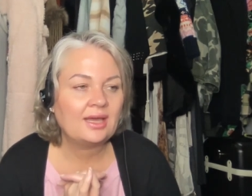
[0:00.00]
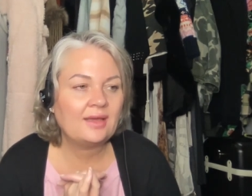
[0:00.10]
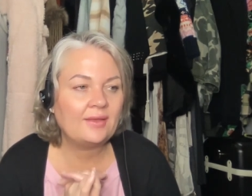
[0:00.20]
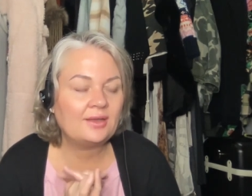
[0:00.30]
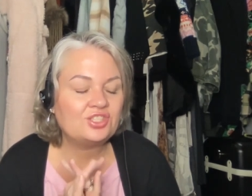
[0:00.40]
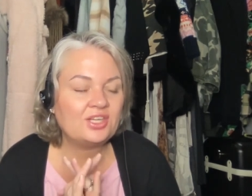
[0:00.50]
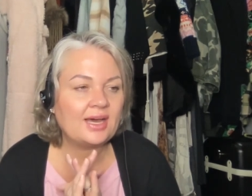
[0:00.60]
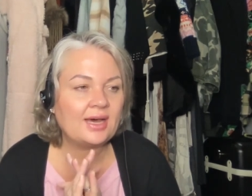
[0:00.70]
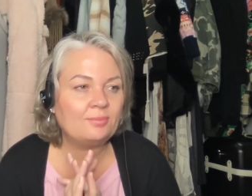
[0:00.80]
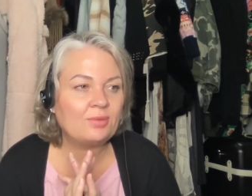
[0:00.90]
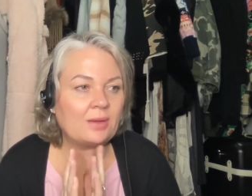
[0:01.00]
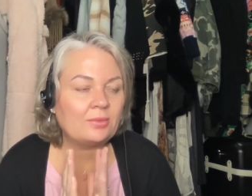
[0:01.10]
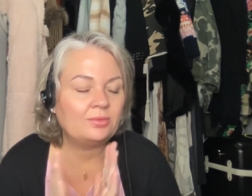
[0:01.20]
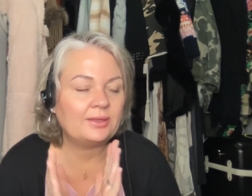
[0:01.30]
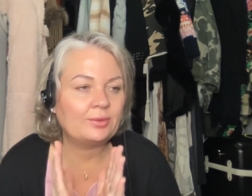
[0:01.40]
And then she had
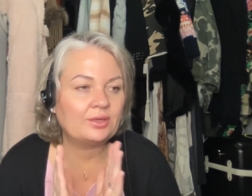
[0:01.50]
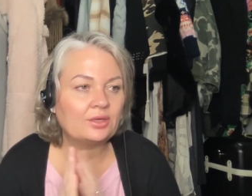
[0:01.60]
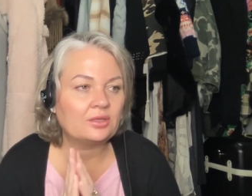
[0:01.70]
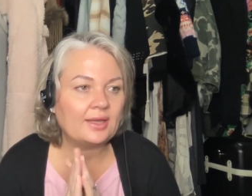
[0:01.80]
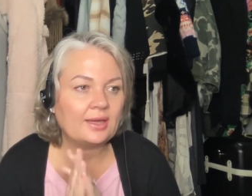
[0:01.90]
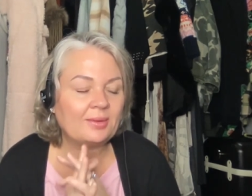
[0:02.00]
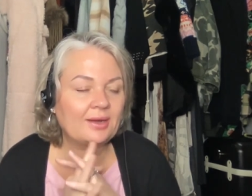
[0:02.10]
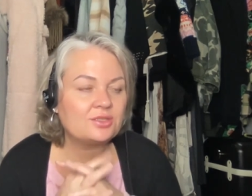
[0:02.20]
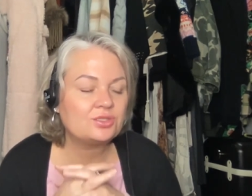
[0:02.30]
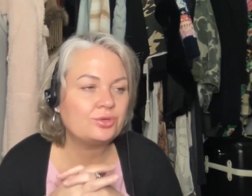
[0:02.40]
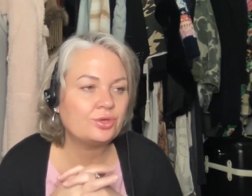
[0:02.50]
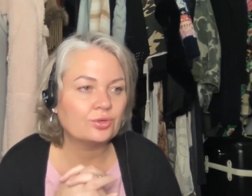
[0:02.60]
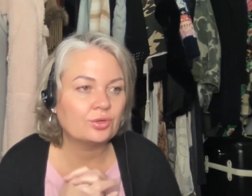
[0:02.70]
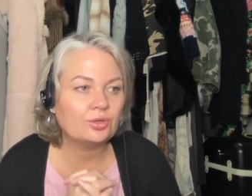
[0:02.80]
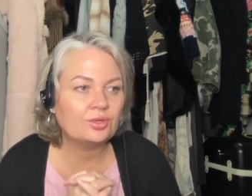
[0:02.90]
probably what looked like about a
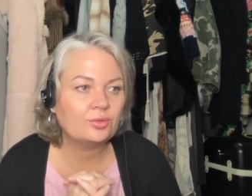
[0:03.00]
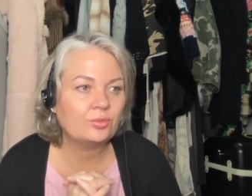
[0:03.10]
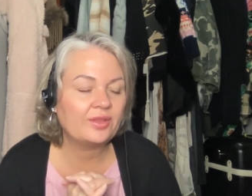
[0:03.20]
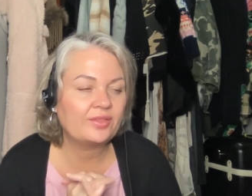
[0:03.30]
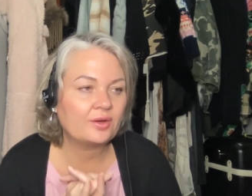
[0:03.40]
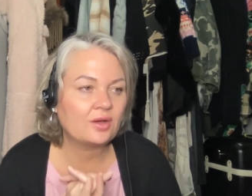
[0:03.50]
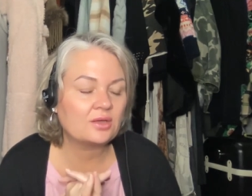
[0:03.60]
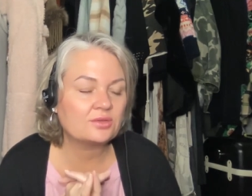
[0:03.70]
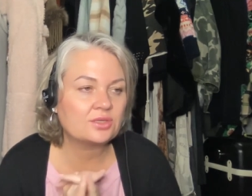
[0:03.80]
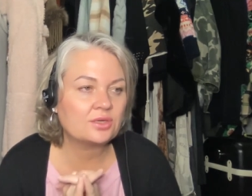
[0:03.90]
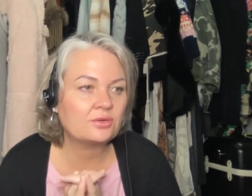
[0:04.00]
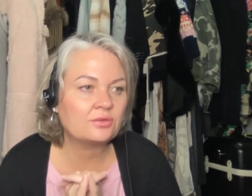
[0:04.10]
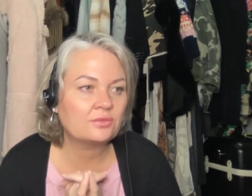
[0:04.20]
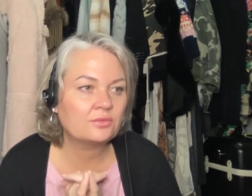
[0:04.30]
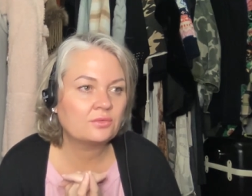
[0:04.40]
2-year-old with her also.